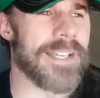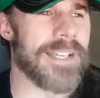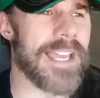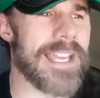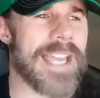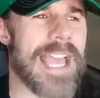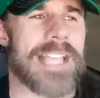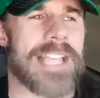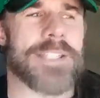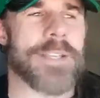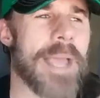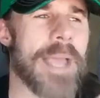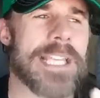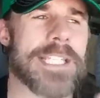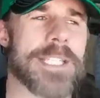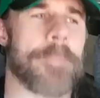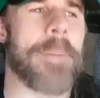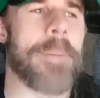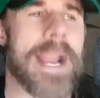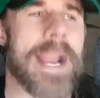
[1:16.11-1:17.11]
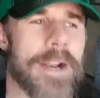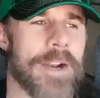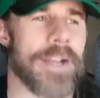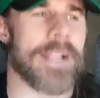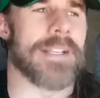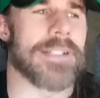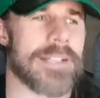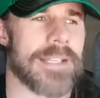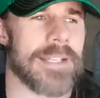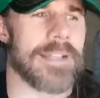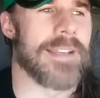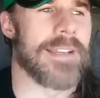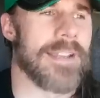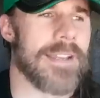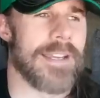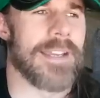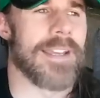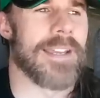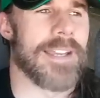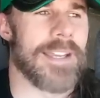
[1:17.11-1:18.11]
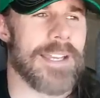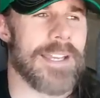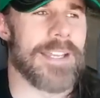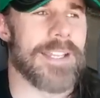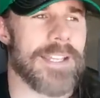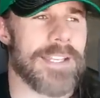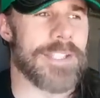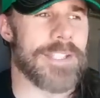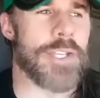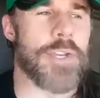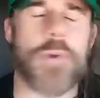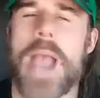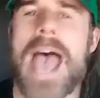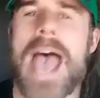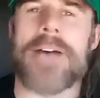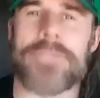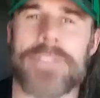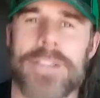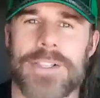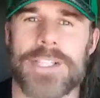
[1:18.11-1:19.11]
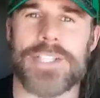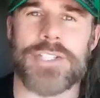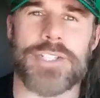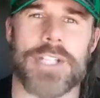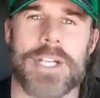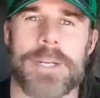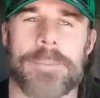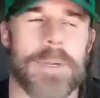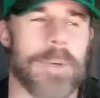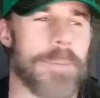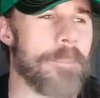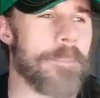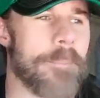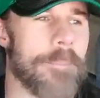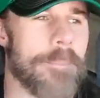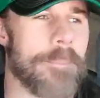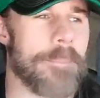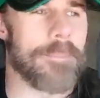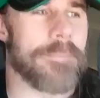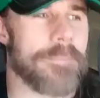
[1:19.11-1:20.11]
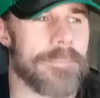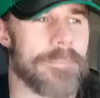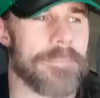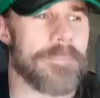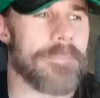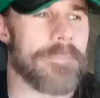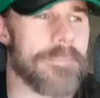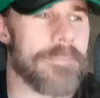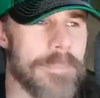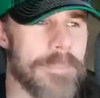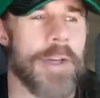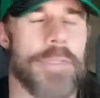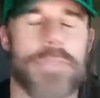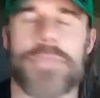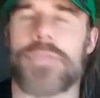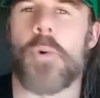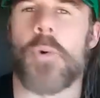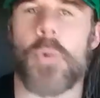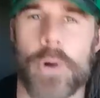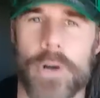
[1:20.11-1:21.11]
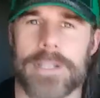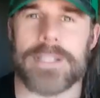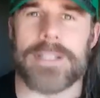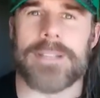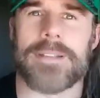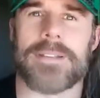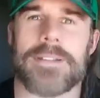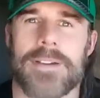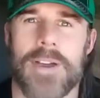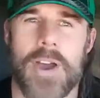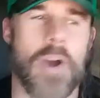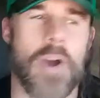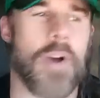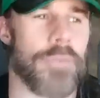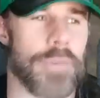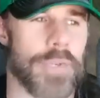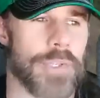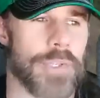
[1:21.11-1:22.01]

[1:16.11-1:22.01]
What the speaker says: As a parent, you have the legitimate authority over your